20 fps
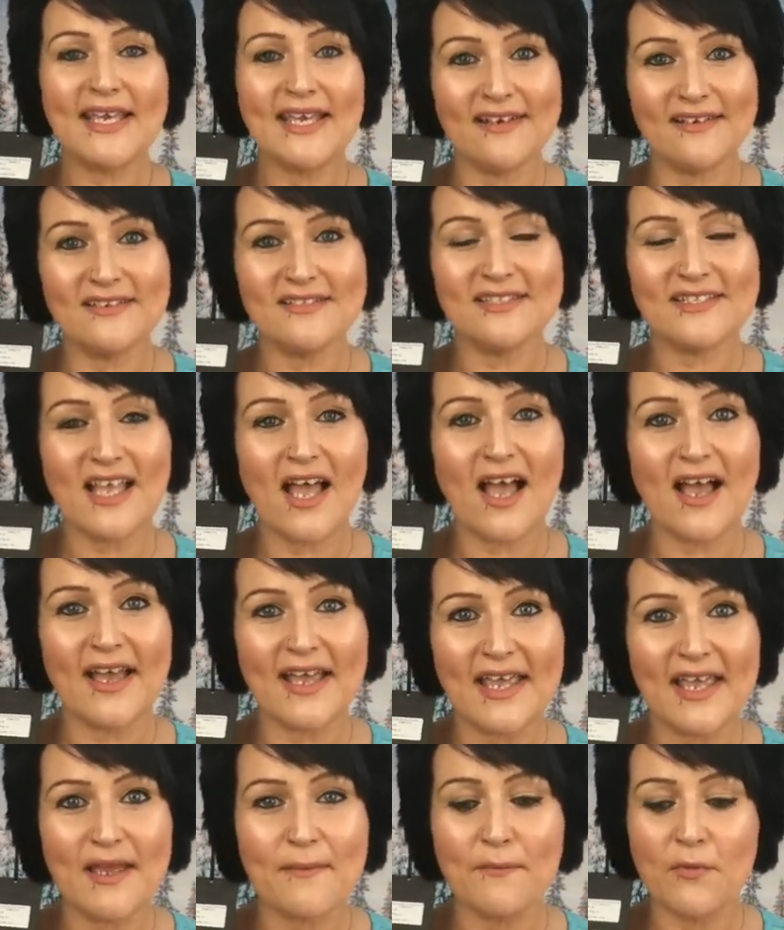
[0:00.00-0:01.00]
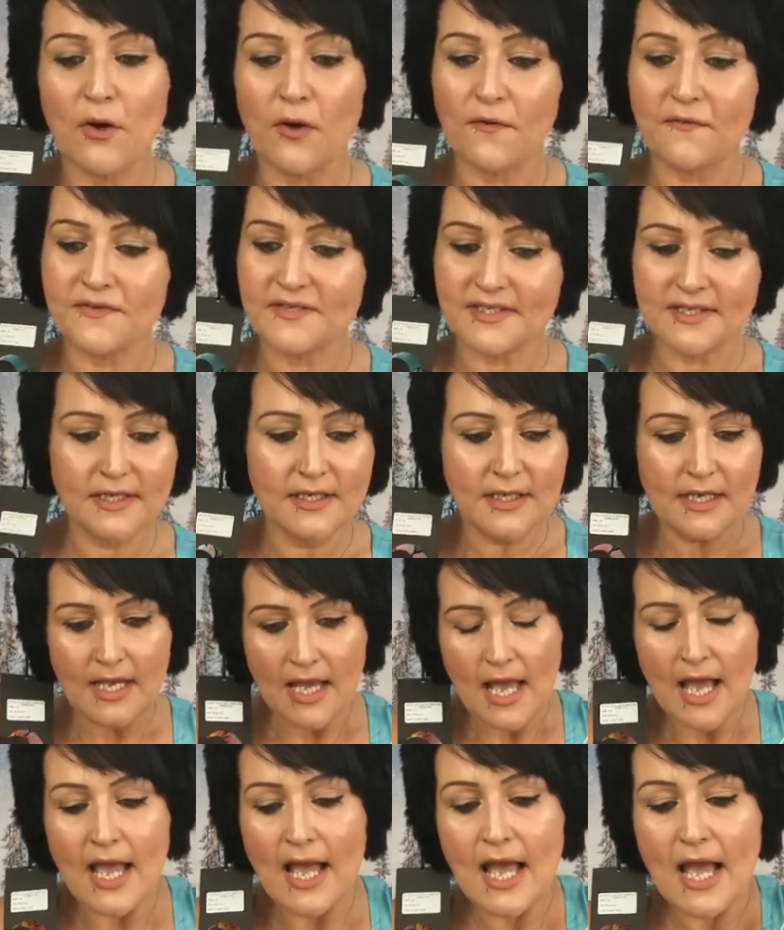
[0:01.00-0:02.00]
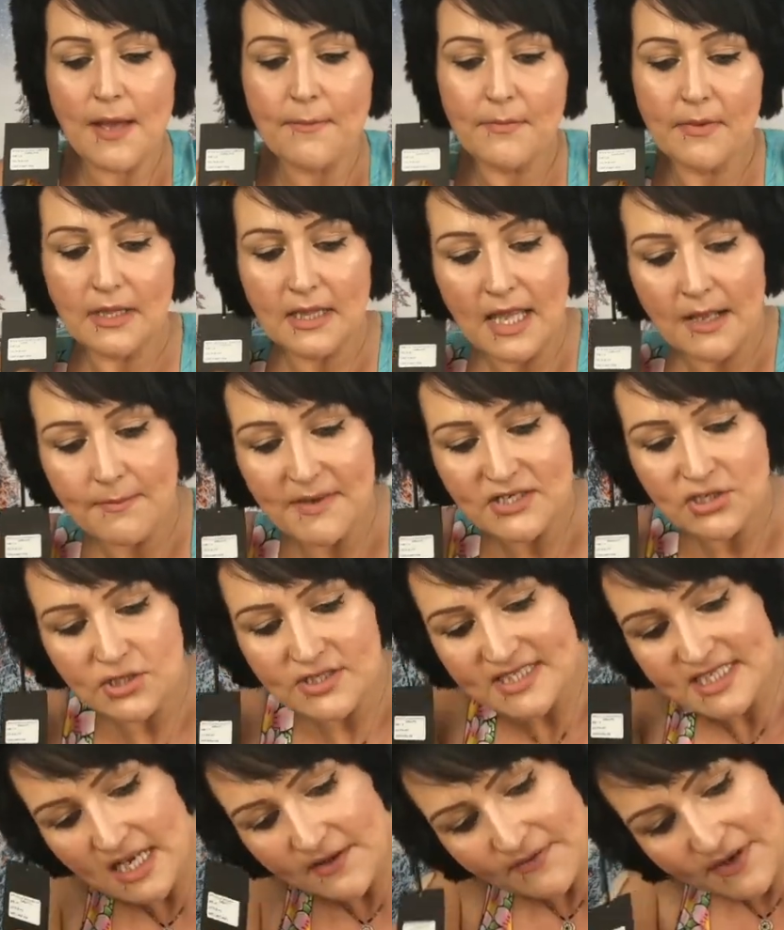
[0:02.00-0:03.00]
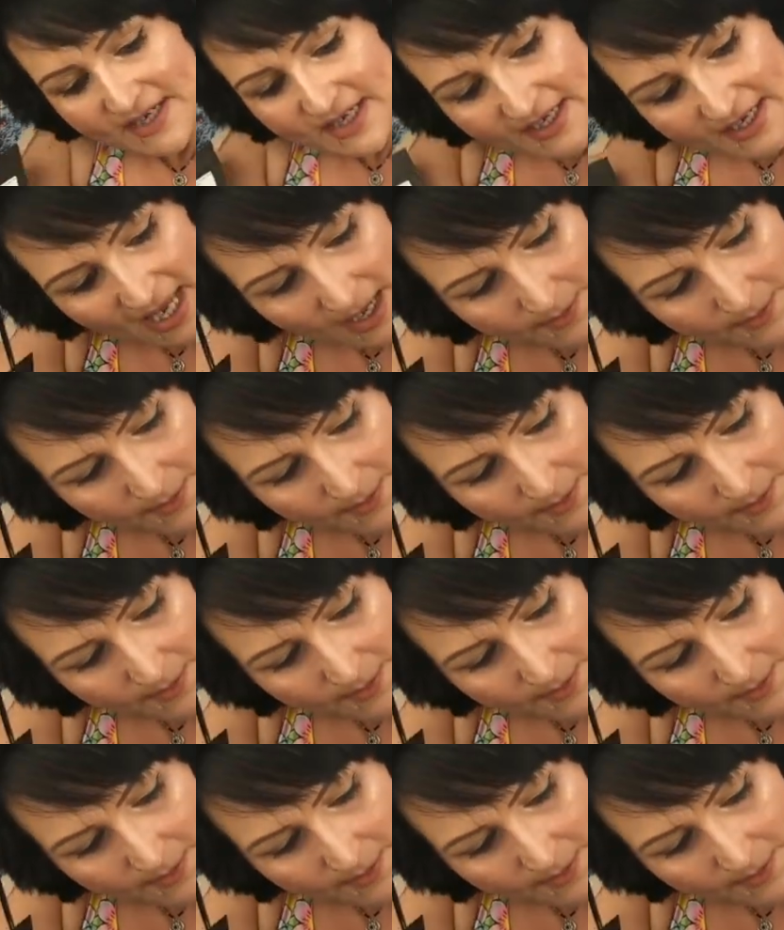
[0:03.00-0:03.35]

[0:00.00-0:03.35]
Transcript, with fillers: Killstar earmuffs. Um, let me just see if I can